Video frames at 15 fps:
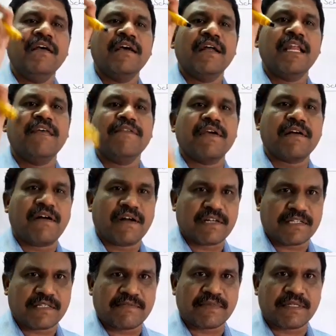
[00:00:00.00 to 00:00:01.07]
living
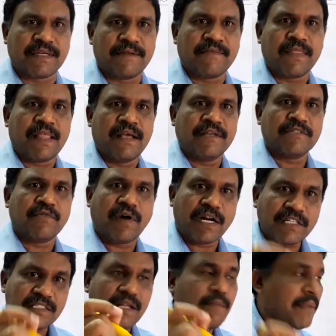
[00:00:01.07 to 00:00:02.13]
organisms. So
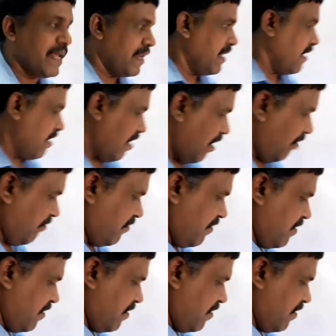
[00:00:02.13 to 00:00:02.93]
what is the meaning of